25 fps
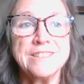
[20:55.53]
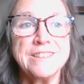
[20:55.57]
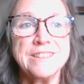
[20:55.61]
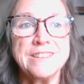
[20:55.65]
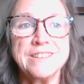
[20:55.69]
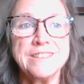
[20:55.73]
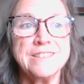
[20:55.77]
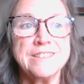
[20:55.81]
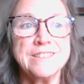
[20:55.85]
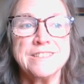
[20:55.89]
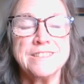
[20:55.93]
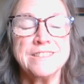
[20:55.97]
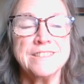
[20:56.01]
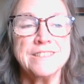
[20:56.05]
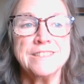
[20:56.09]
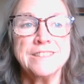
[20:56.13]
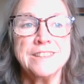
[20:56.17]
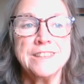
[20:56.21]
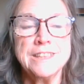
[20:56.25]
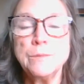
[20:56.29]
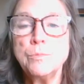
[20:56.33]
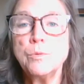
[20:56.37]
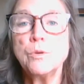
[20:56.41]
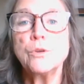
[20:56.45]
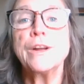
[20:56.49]

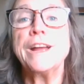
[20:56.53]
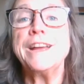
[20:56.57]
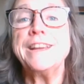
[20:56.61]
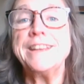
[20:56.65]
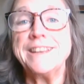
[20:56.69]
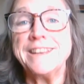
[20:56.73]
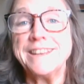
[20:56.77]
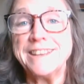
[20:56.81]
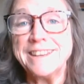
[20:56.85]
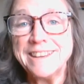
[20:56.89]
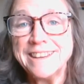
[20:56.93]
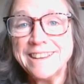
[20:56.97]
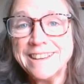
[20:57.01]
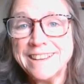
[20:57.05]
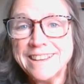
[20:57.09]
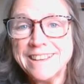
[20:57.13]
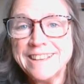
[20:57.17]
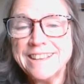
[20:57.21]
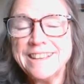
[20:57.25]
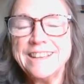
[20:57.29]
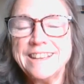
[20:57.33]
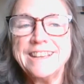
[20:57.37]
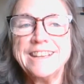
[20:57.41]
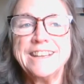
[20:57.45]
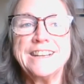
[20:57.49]
liberated
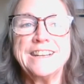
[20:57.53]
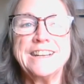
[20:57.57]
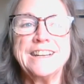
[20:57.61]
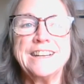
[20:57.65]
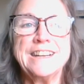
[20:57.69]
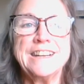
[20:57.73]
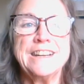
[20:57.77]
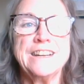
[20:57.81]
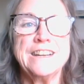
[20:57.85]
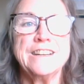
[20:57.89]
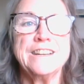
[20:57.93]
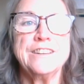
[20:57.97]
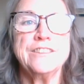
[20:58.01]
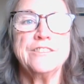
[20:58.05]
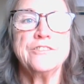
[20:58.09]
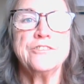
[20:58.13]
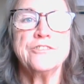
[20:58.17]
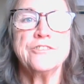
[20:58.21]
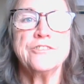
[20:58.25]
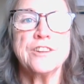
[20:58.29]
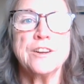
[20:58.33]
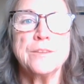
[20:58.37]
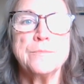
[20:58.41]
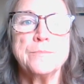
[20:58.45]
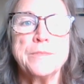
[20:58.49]
from
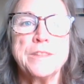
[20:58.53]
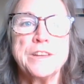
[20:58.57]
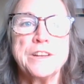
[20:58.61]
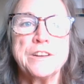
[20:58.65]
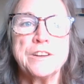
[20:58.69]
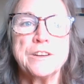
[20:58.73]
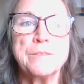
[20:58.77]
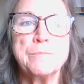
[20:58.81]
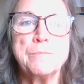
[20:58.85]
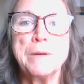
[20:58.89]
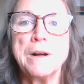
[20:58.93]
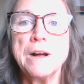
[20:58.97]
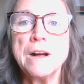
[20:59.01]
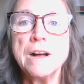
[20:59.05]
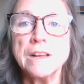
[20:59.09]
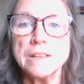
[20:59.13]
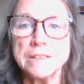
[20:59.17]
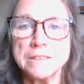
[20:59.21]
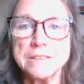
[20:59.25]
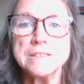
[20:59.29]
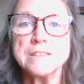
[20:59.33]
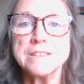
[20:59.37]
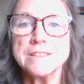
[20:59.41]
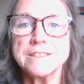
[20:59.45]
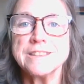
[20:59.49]
their bonds
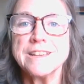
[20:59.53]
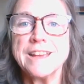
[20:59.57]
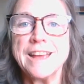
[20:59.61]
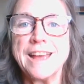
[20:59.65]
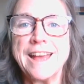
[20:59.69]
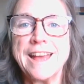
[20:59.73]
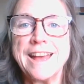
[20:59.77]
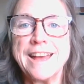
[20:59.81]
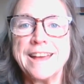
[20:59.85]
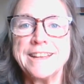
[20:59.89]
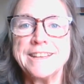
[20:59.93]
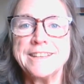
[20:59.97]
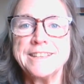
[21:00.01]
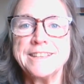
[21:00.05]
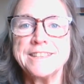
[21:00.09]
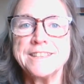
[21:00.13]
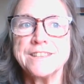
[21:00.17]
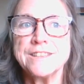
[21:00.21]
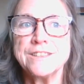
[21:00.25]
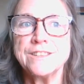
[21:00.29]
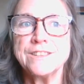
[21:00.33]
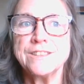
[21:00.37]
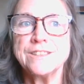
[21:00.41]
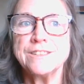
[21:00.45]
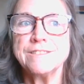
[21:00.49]
and
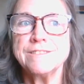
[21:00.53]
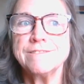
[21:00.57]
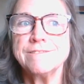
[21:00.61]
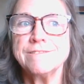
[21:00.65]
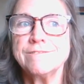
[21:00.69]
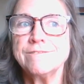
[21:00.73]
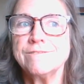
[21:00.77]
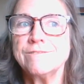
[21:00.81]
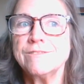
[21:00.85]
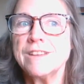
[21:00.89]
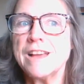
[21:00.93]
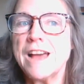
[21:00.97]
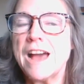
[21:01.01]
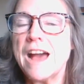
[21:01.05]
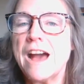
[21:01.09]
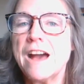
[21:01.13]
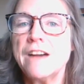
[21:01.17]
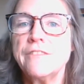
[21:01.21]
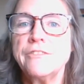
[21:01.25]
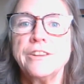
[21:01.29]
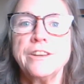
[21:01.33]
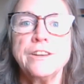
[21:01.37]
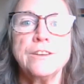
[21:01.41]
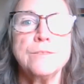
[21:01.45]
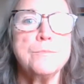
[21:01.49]
having a
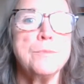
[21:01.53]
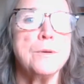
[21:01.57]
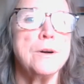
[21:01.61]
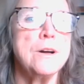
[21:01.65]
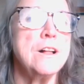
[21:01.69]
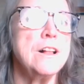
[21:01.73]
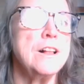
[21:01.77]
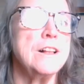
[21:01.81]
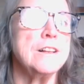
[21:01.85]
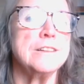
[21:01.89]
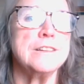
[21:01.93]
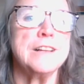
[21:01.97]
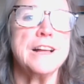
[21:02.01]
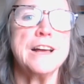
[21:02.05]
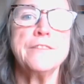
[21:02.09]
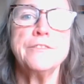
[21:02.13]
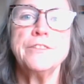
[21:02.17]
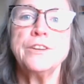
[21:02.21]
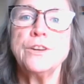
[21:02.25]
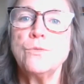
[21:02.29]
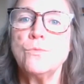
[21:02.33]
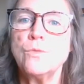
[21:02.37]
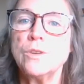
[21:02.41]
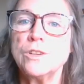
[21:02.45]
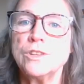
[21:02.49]
ball, having a
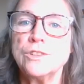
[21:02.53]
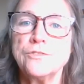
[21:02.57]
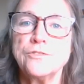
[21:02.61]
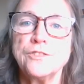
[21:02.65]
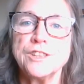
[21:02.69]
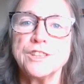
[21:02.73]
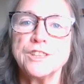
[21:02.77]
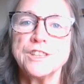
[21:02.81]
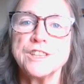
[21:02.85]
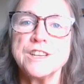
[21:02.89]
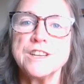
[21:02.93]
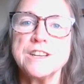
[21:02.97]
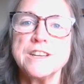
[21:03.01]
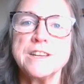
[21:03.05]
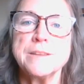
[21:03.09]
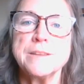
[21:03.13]
wonderful time.